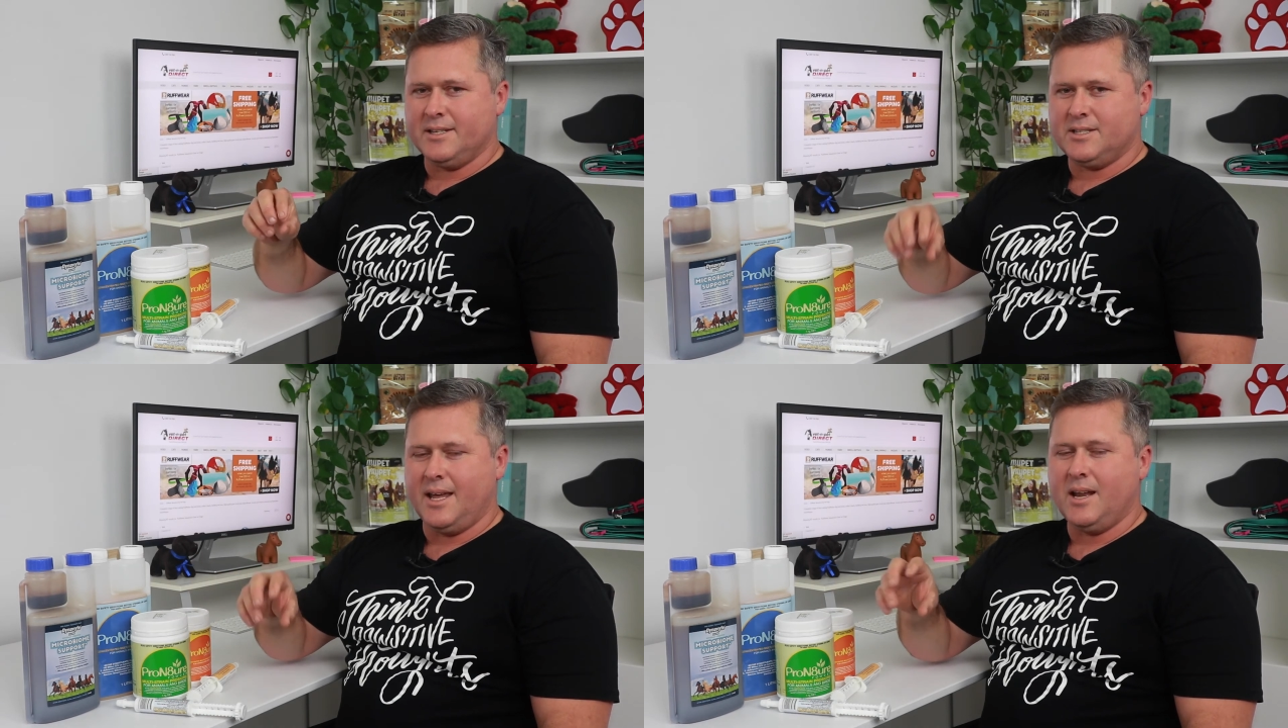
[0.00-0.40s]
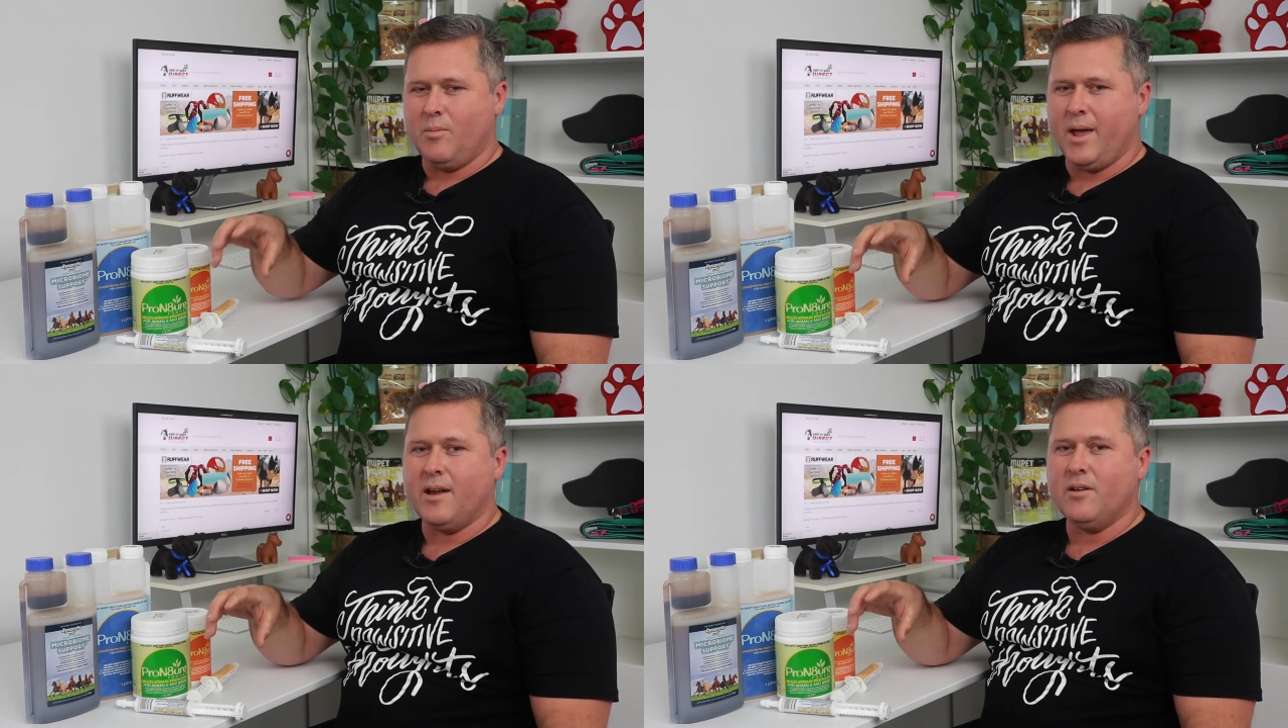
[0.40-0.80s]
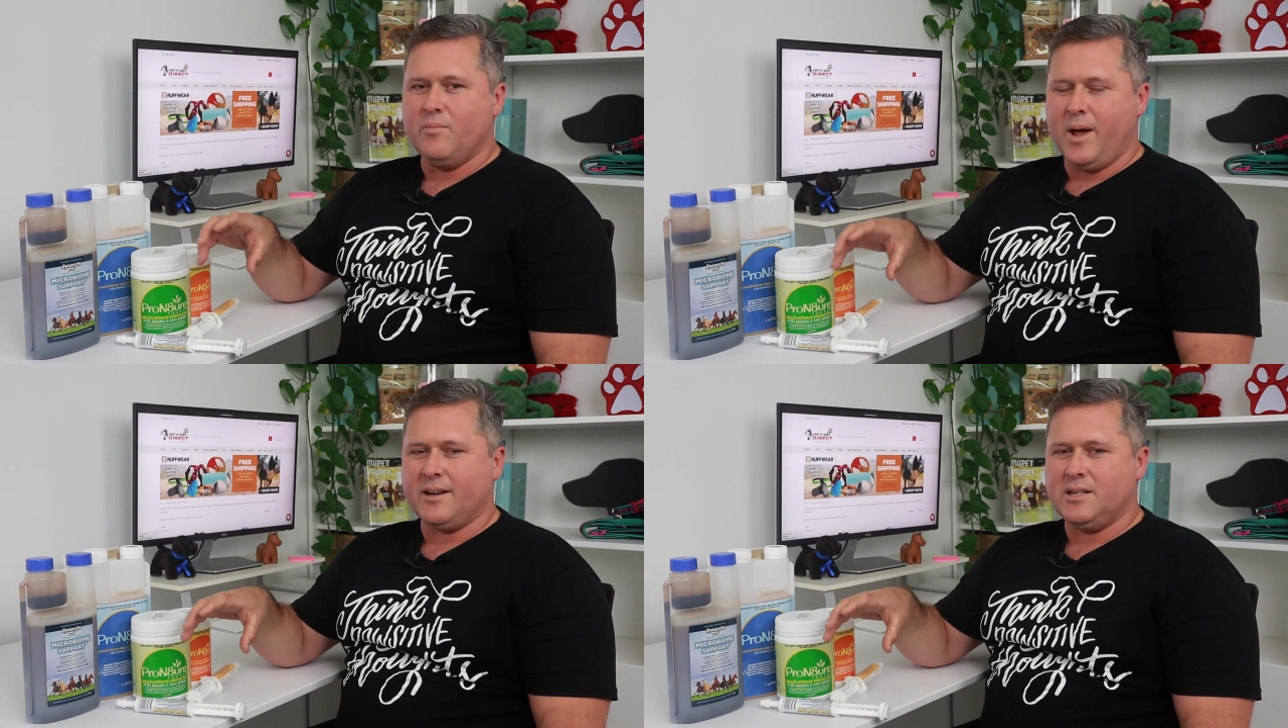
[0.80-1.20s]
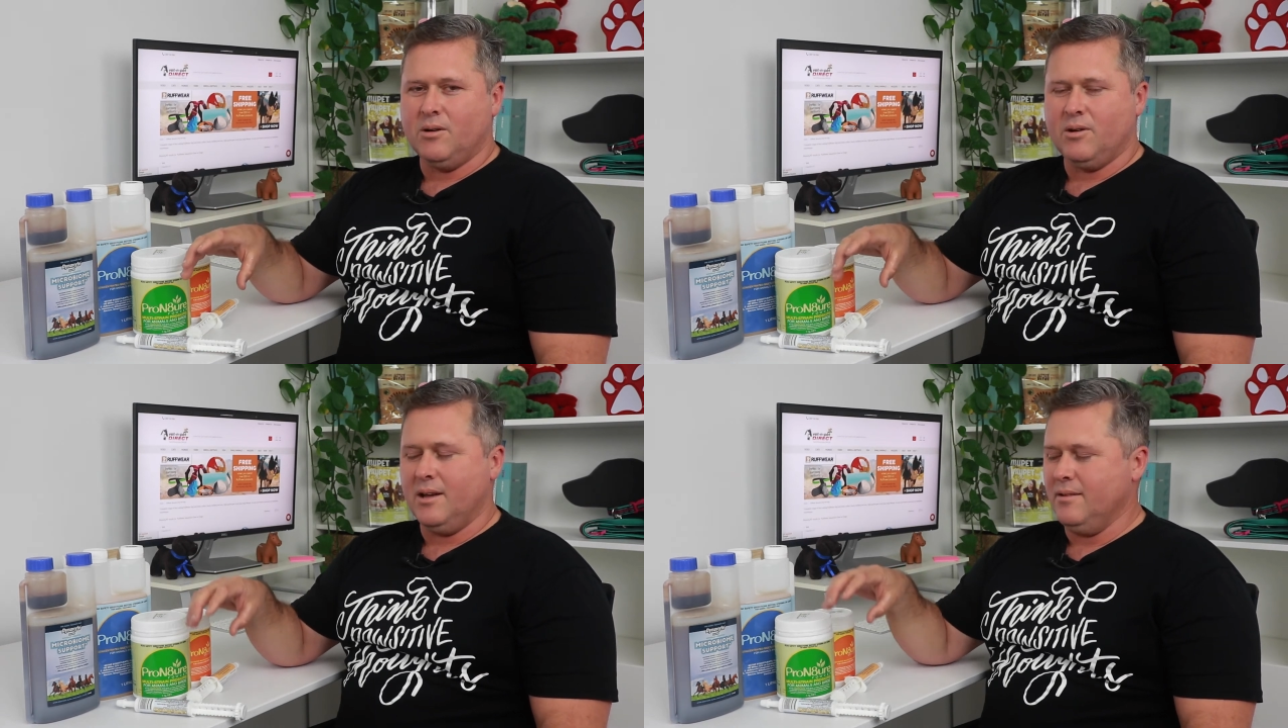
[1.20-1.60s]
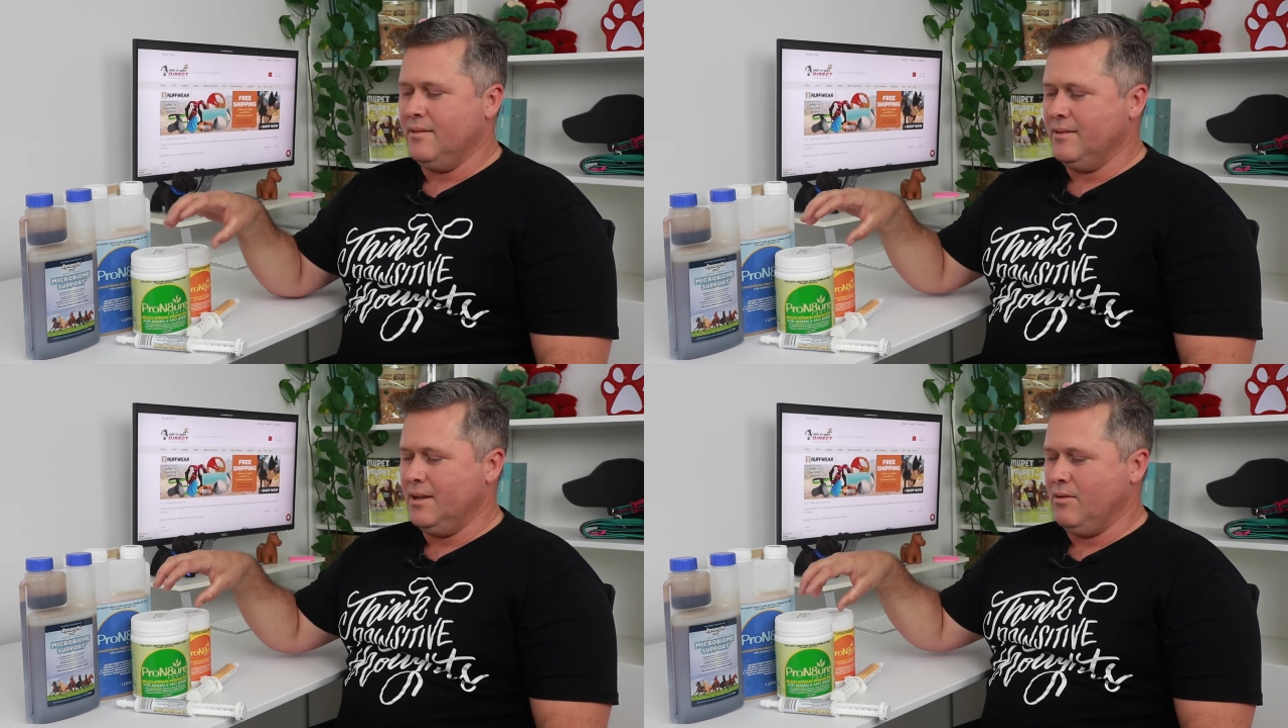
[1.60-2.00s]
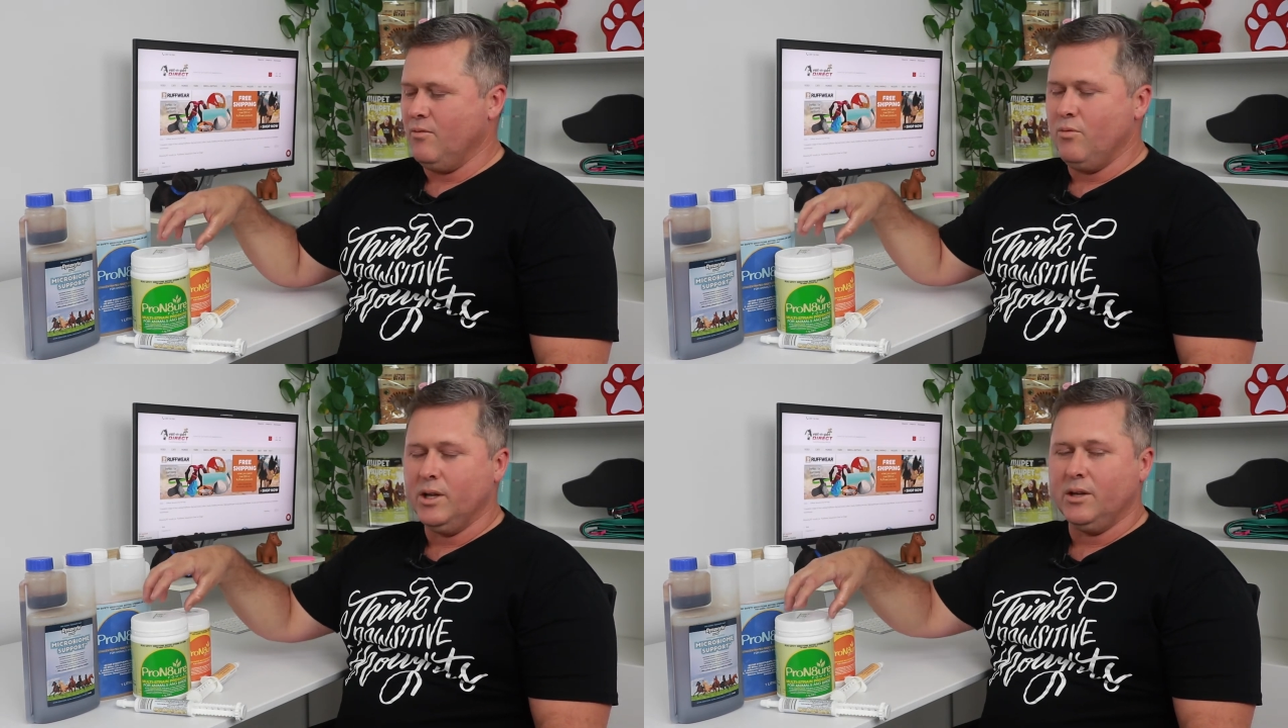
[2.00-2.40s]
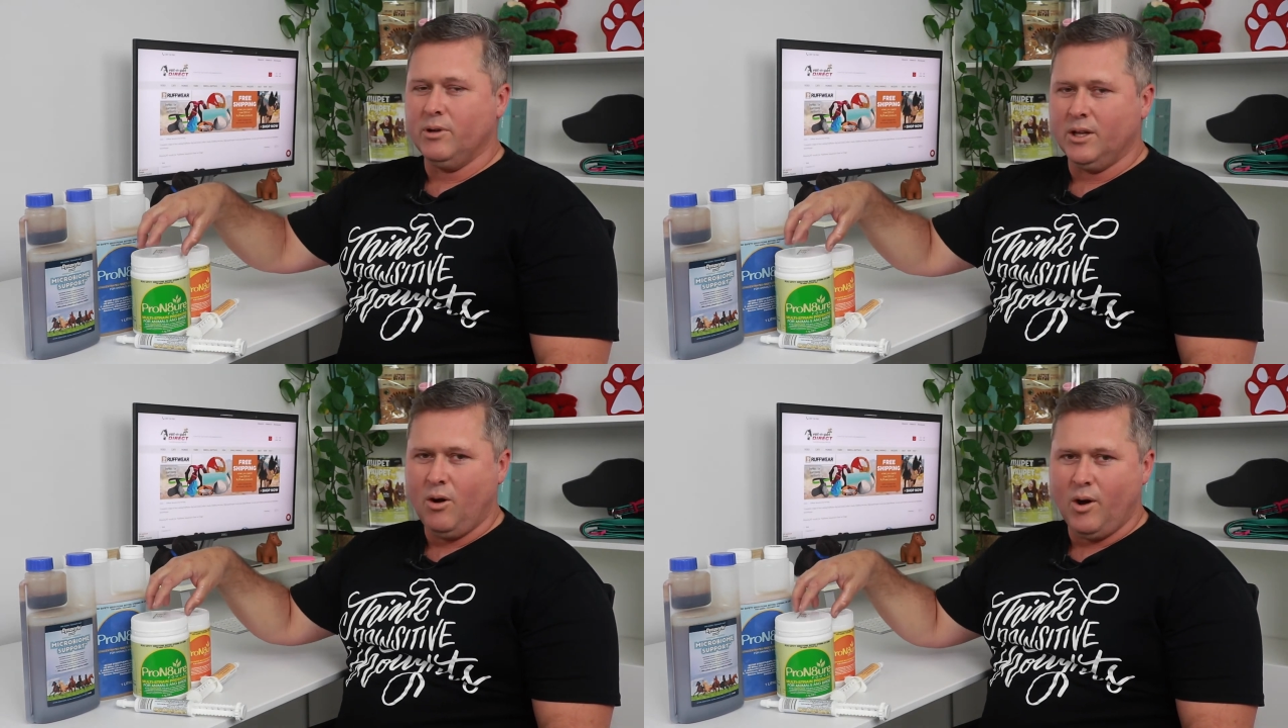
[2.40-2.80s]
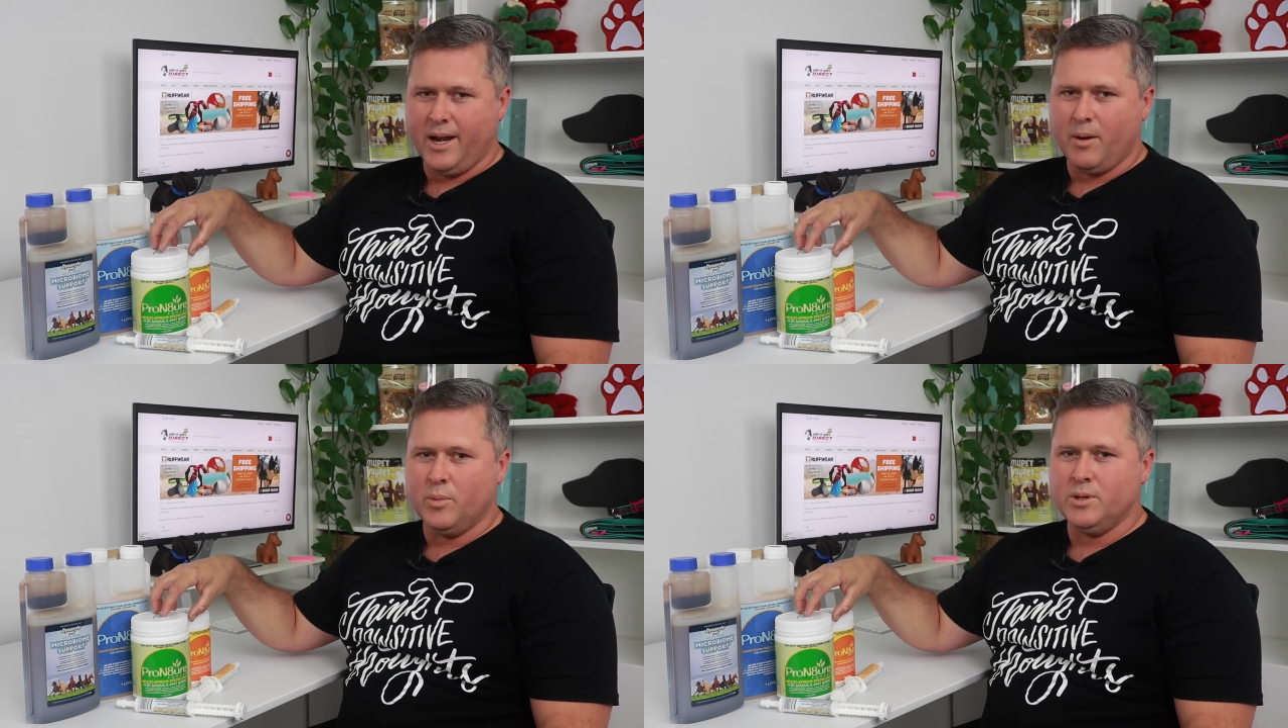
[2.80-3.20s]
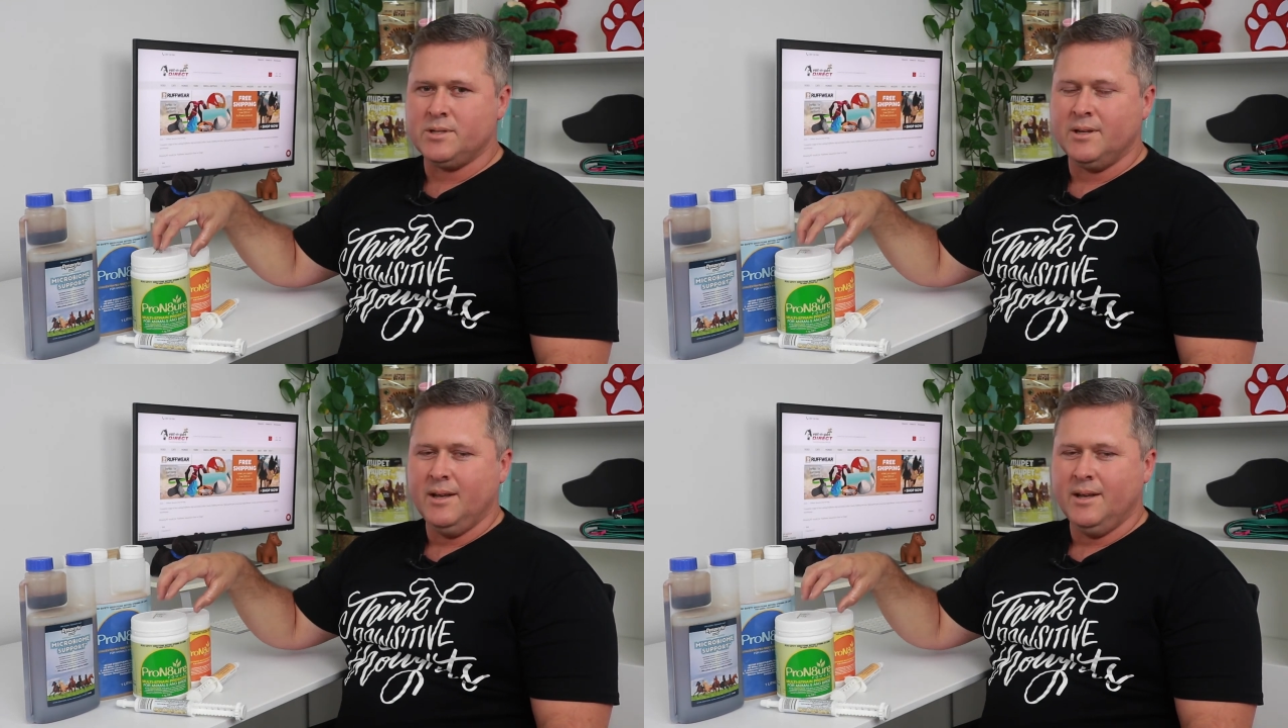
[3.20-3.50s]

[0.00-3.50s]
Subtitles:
set amount of bacteria. They're in really, really high numbers.